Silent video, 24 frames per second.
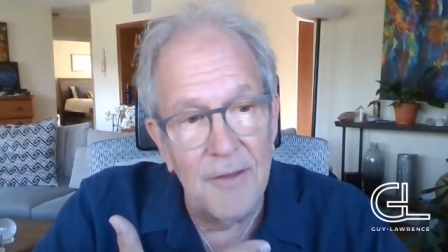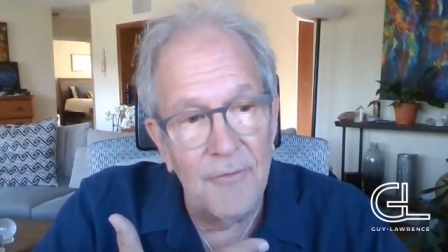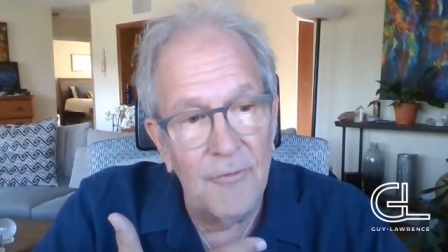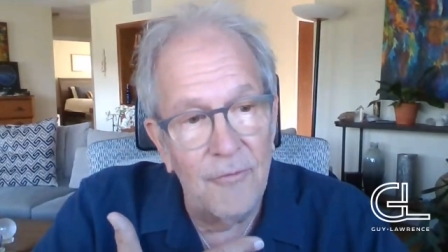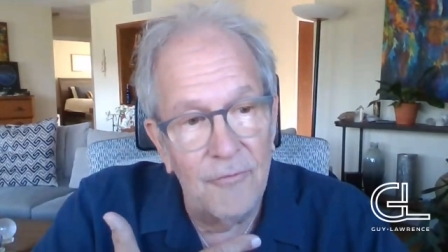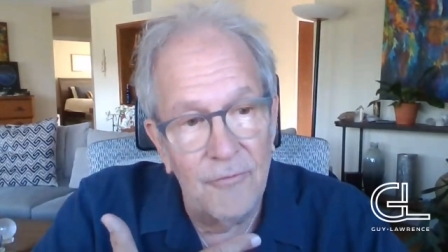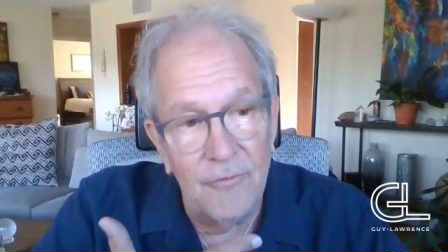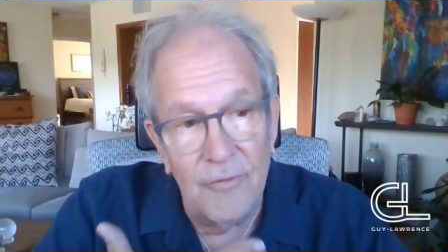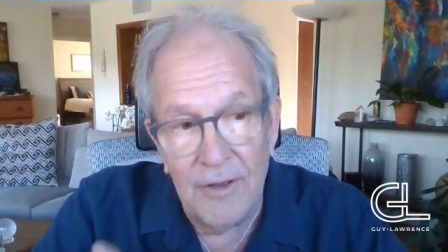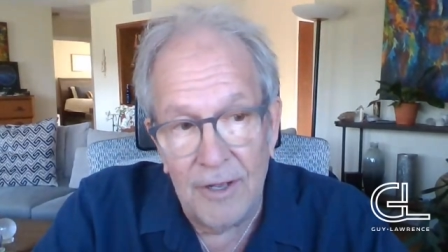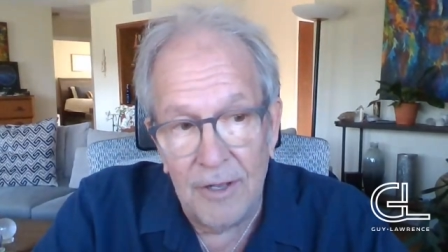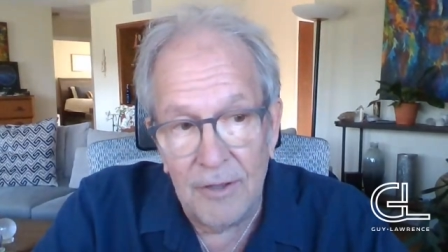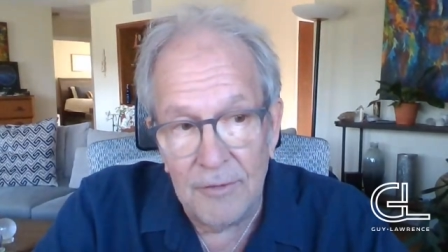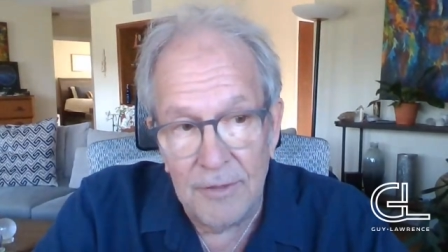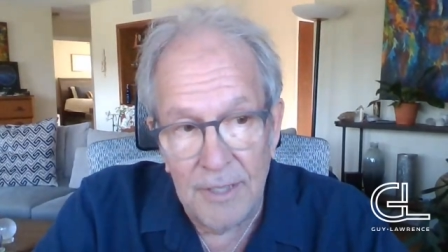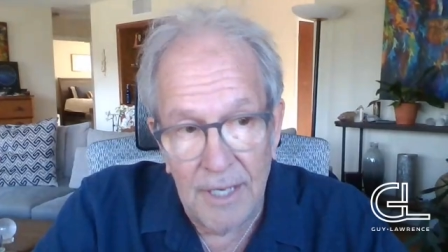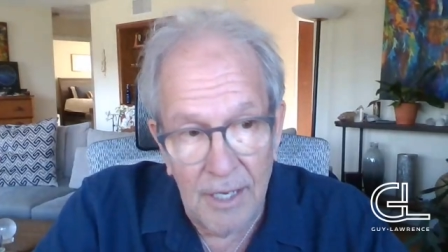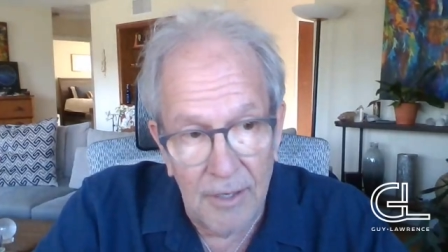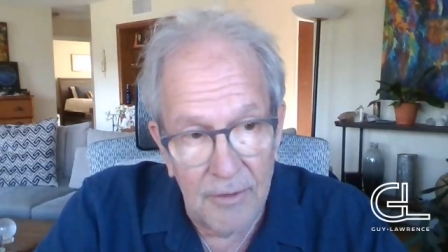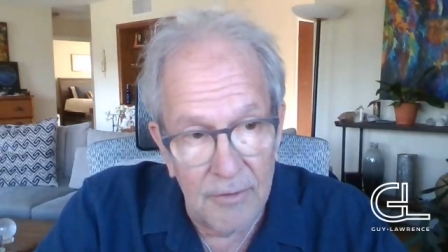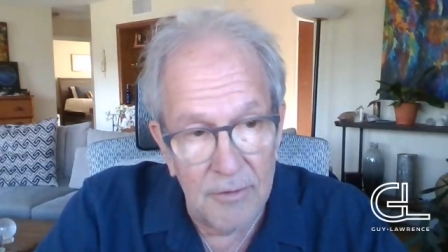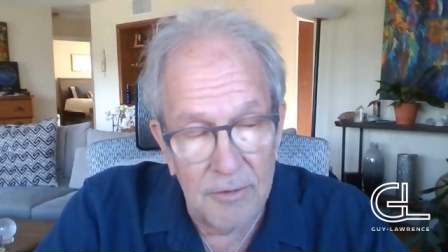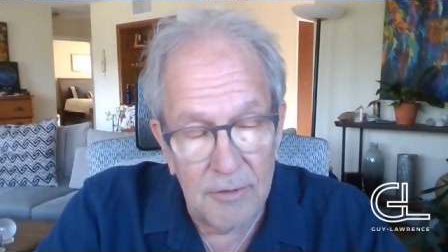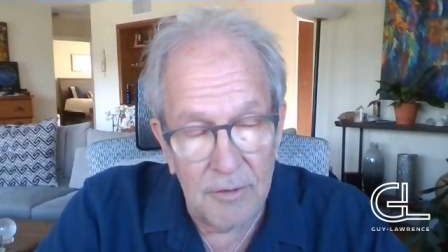fell
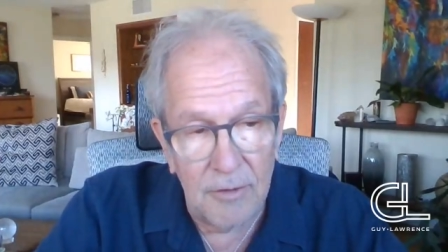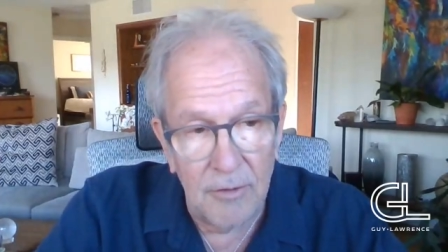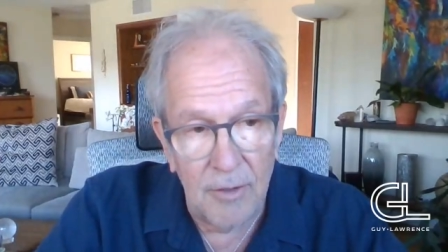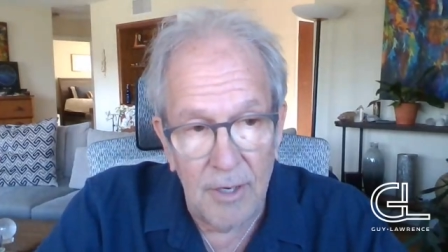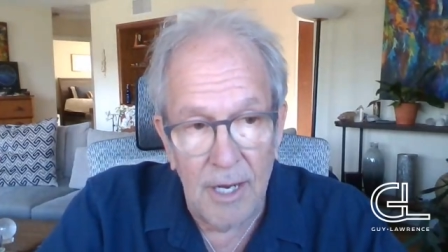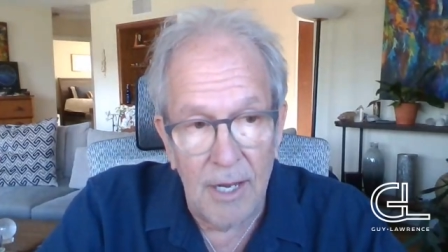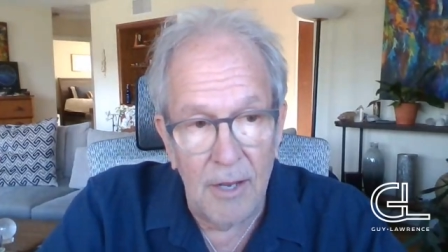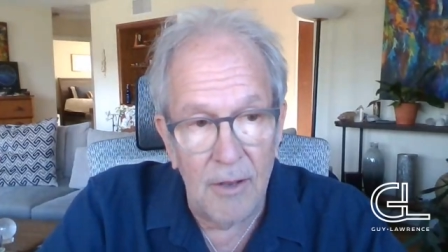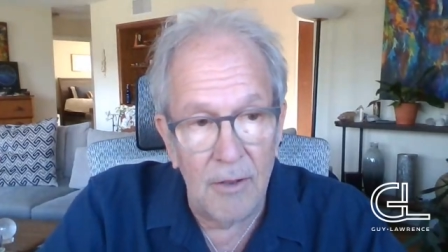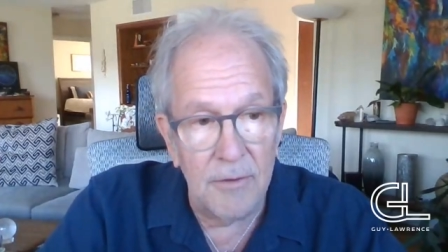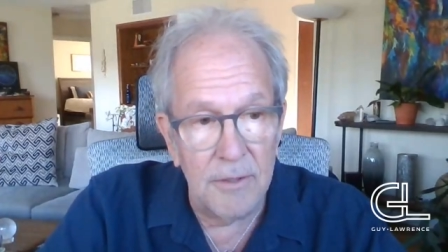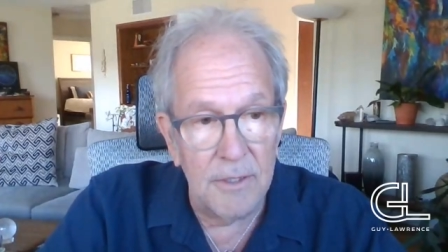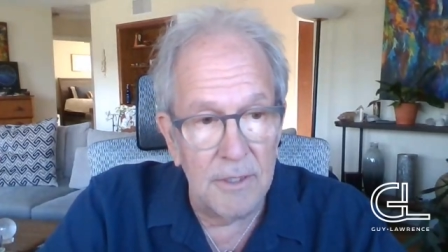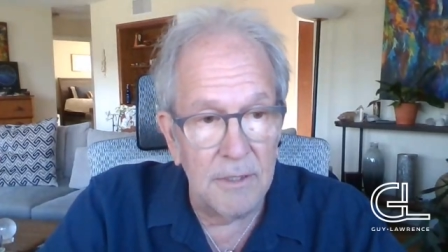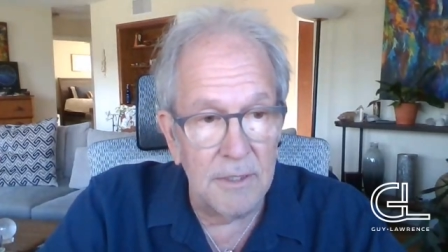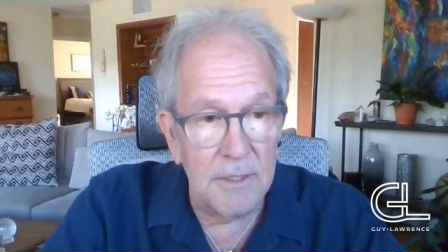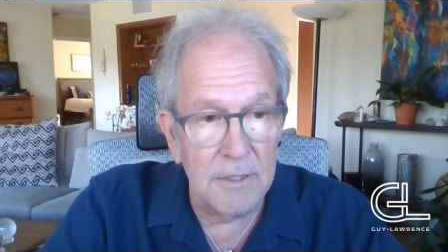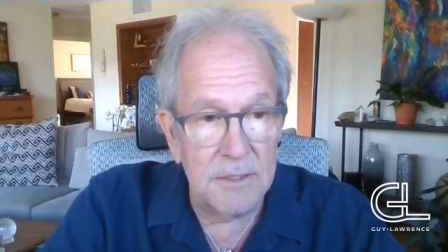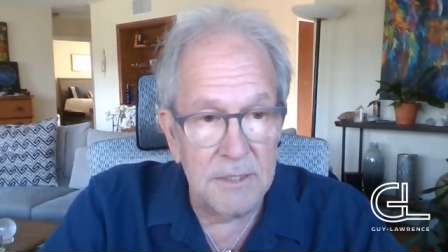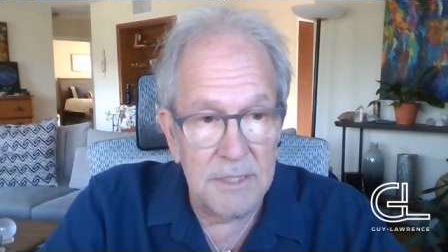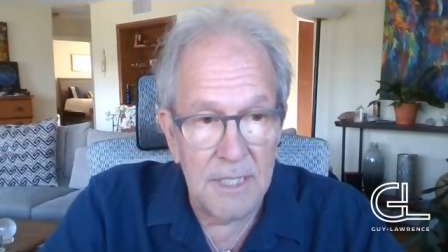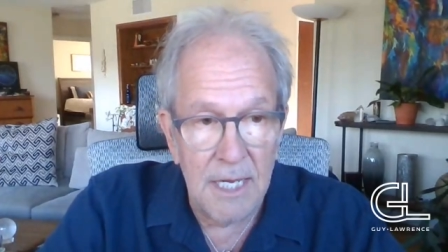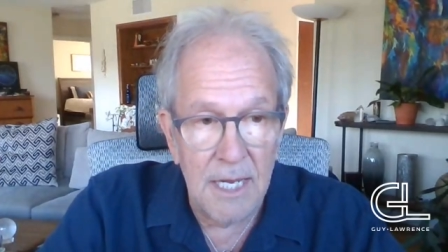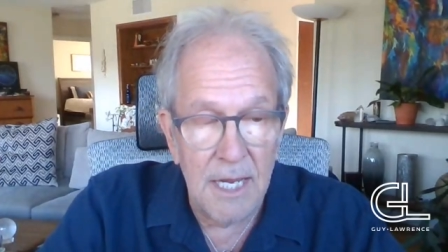down to the ground in the
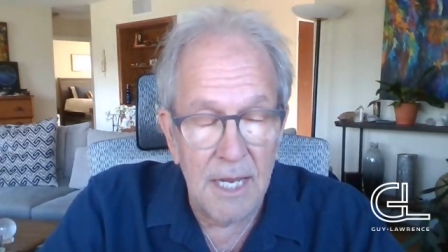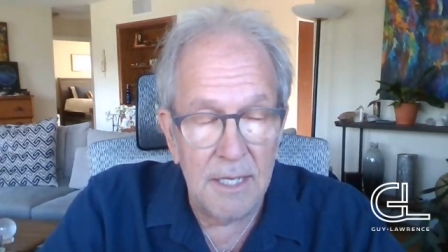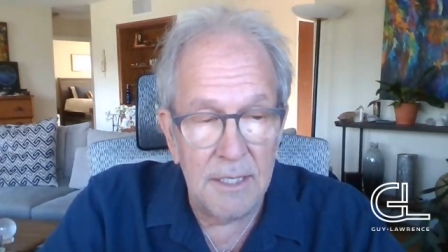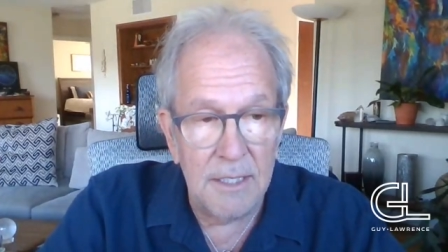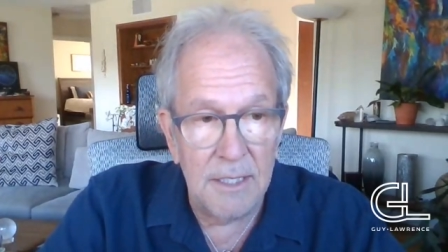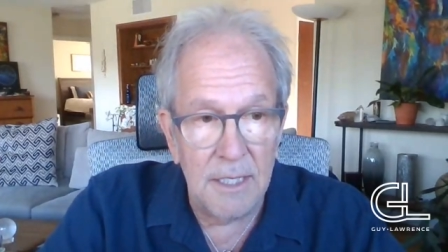sand,